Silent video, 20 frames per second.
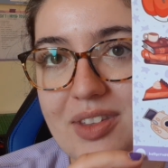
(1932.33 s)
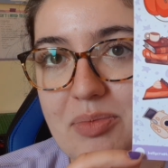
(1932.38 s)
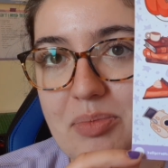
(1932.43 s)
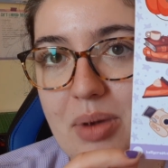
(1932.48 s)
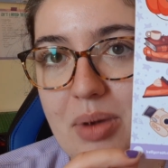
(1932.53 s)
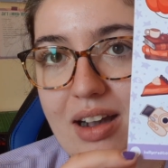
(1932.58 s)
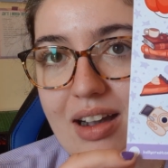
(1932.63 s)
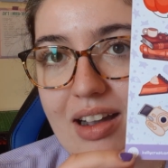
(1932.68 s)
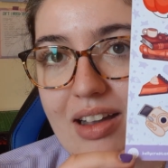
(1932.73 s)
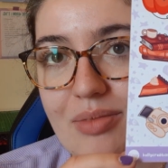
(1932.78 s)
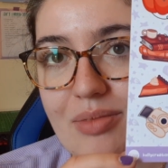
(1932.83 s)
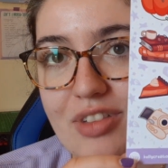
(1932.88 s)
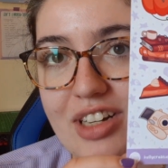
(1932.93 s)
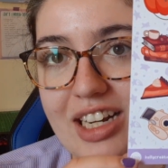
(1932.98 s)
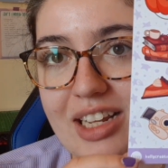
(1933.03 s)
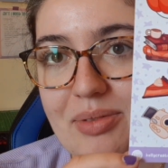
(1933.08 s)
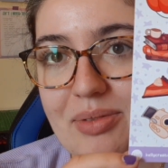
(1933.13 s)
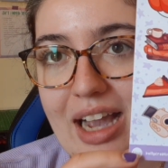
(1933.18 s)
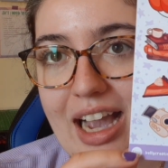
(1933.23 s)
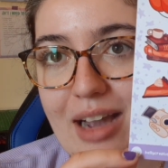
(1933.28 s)
But I'm
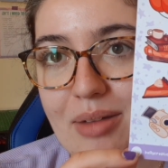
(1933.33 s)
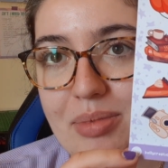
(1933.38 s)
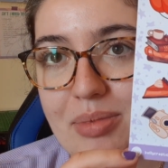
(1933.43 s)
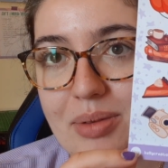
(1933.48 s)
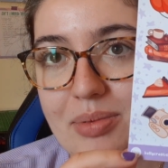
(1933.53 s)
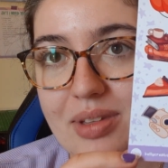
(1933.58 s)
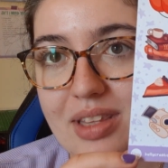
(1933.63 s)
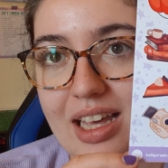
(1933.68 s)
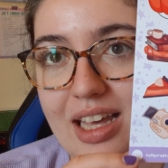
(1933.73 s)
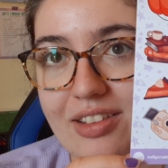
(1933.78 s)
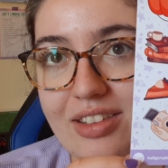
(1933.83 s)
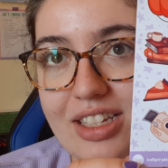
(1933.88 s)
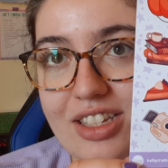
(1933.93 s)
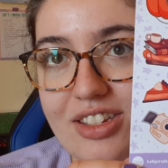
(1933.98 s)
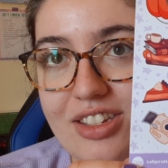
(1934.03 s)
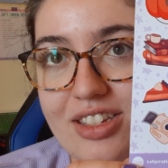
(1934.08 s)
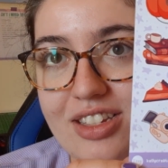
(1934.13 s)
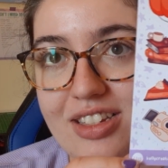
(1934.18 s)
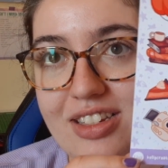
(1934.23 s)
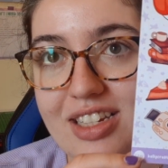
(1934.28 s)
really happy with how
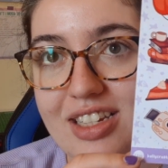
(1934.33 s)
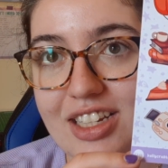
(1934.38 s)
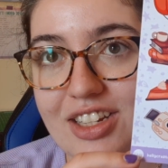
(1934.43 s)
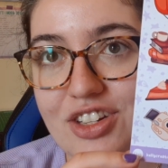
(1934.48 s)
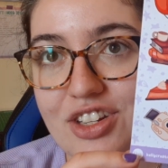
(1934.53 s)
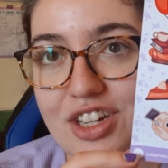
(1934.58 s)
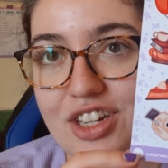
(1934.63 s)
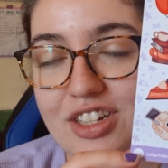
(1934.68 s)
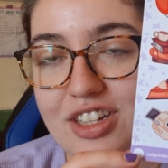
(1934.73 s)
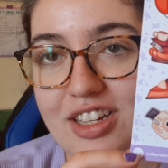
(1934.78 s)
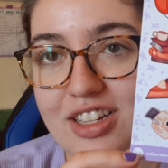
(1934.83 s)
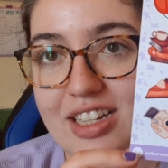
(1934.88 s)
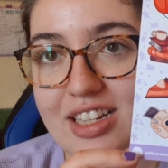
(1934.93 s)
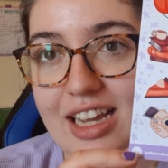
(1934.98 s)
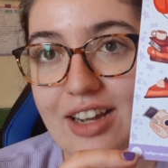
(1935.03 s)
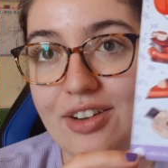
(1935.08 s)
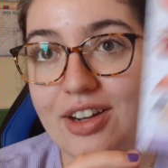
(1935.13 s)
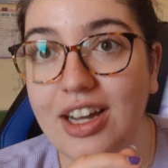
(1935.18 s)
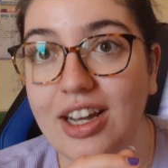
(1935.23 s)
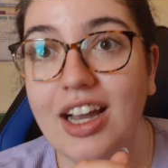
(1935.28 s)
this sticker sheet turned
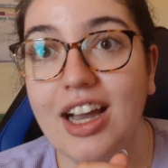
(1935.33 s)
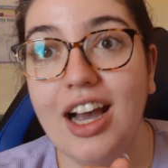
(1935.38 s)
out.